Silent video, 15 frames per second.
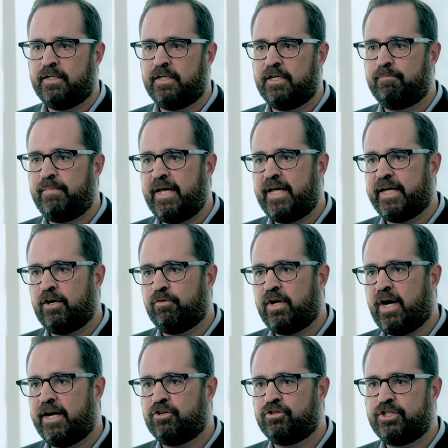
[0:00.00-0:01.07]
in paying out
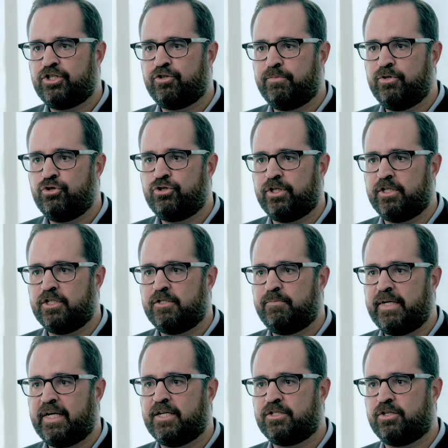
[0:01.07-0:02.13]
higher distributions
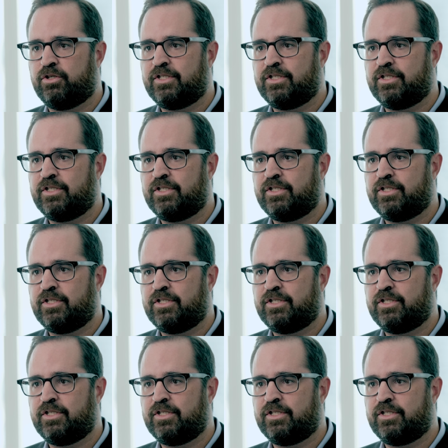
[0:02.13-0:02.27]
because there